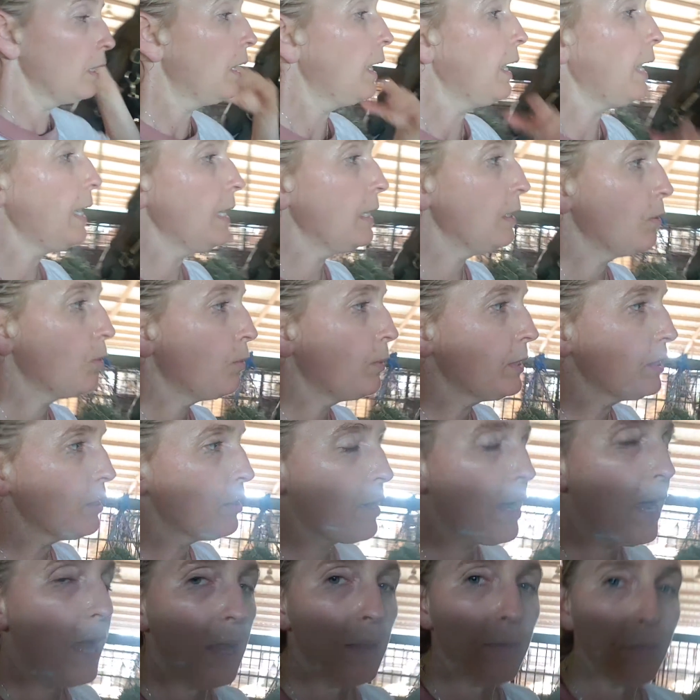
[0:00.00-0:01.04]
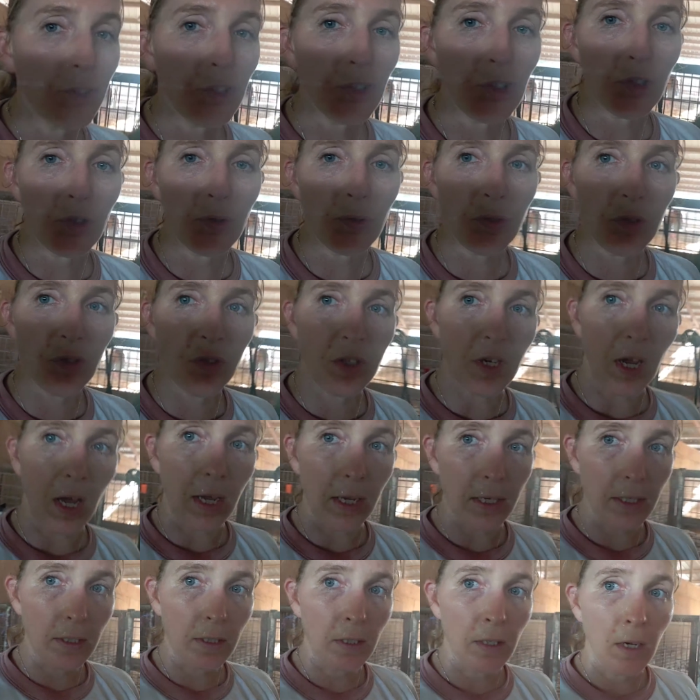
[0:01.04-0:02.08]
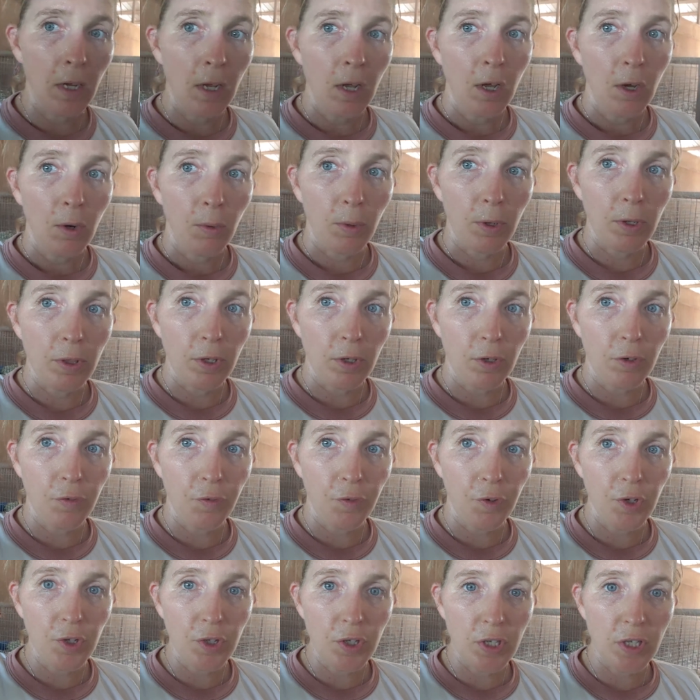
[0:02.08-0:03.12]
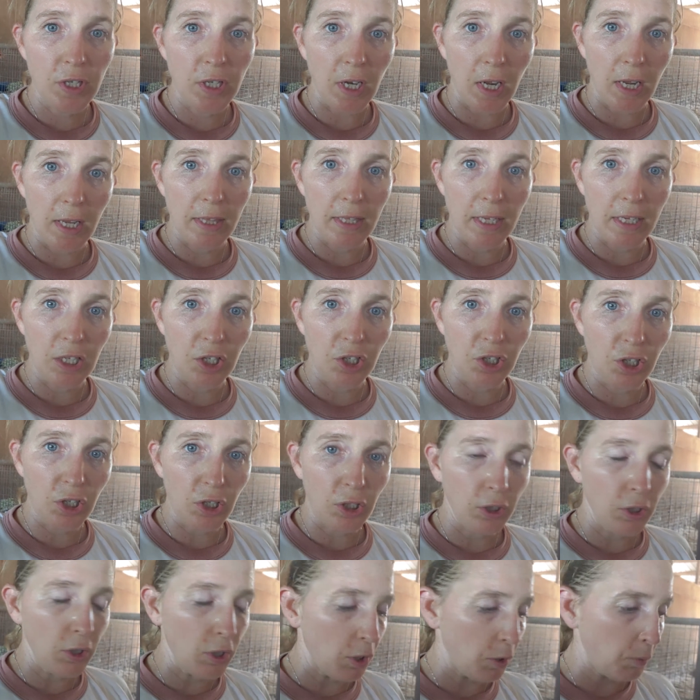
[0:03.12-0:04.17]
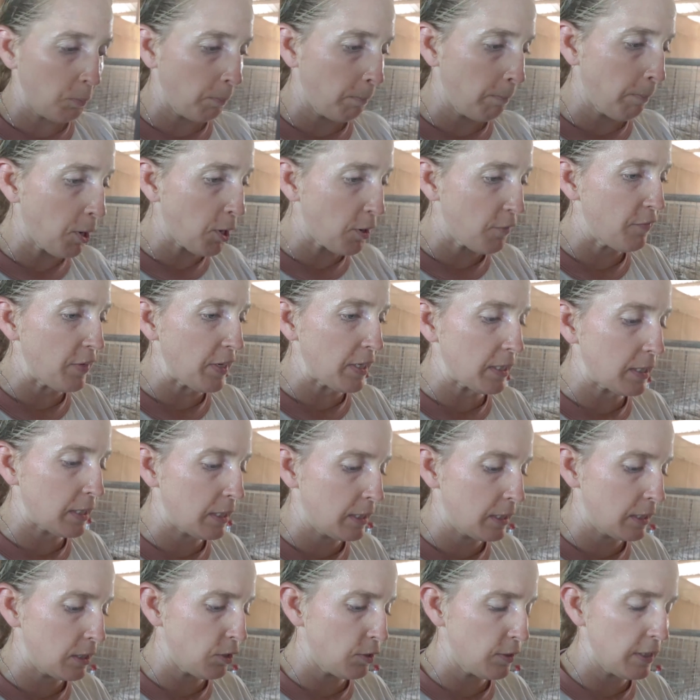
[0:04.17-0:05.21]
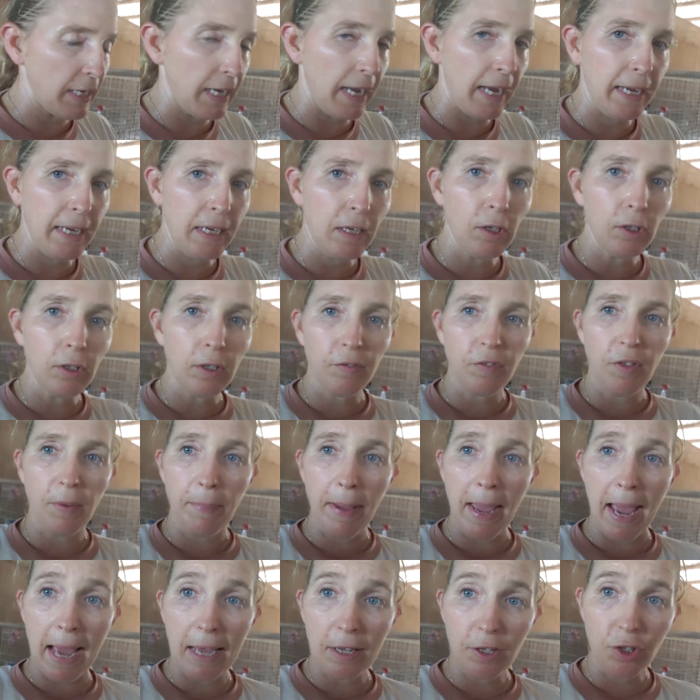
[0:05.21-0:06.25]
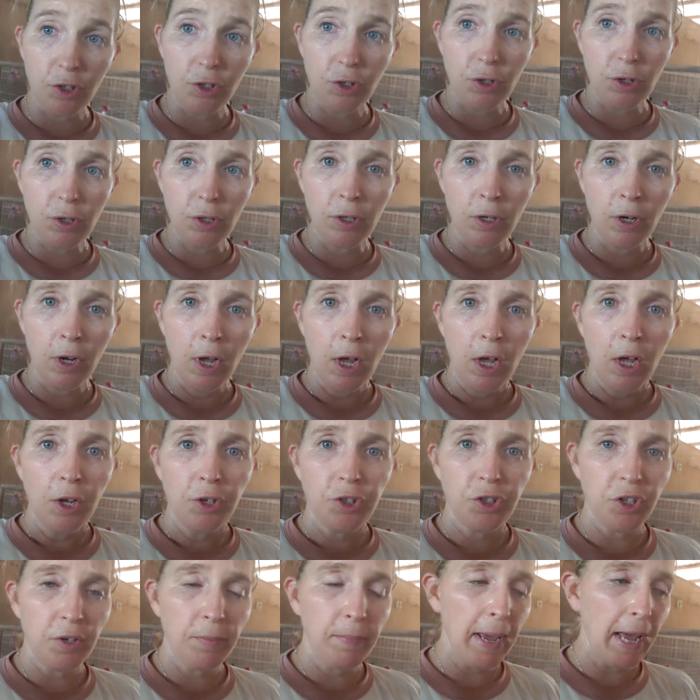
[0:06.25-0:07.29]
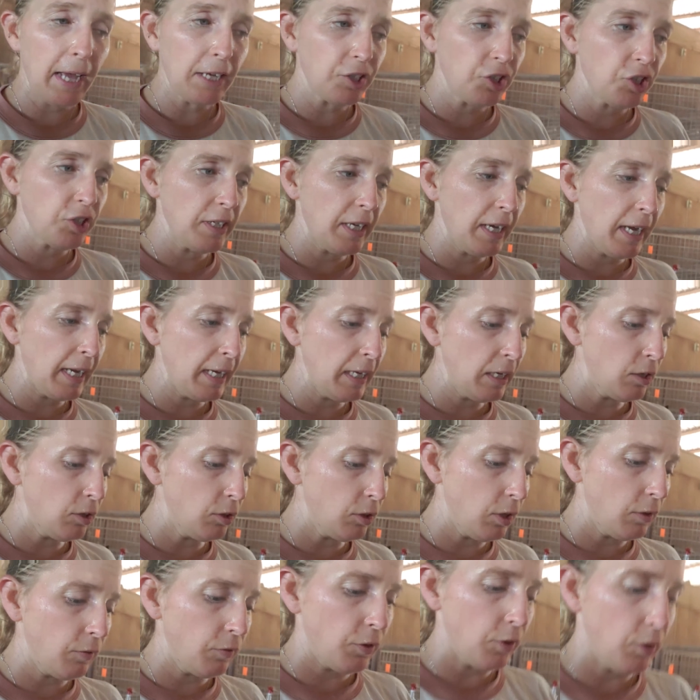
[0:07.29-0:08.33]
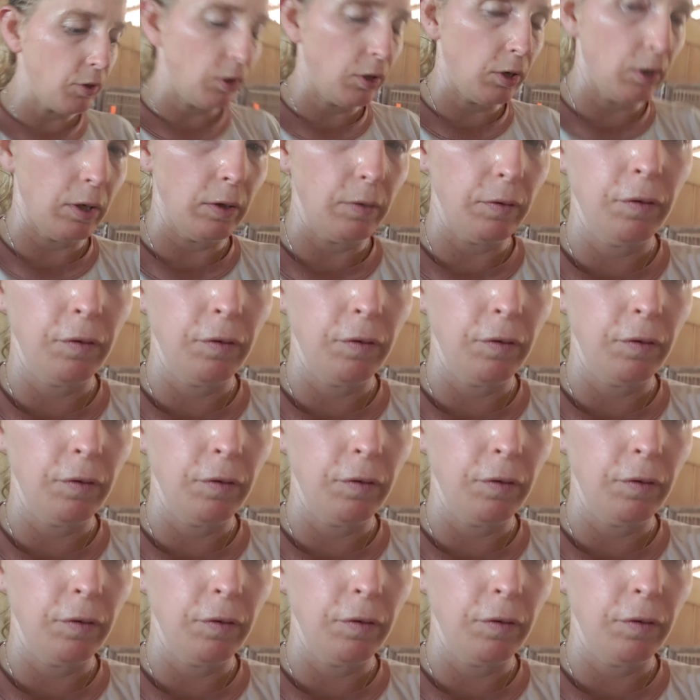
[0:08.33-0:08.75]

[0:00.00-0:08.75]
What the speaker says: And when you have shoes done, when they're first done, they should look perfect. So the angle of the pastern should match the angle of the hoof.